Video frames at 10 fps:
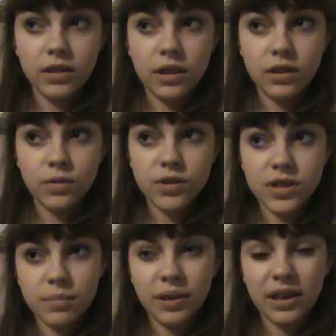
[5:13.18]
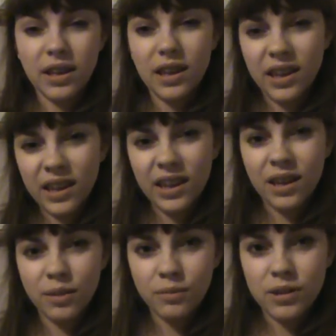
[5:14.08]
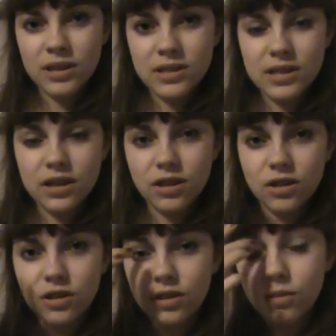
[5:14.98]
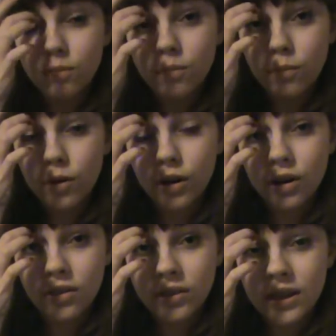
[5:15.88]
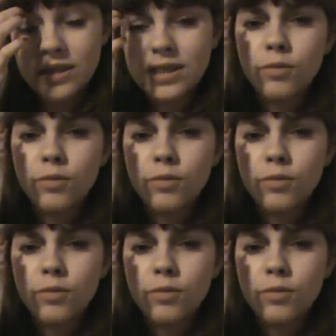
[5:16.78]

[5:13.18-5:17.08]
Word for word: then there were some, like, eh, ones that could work on things.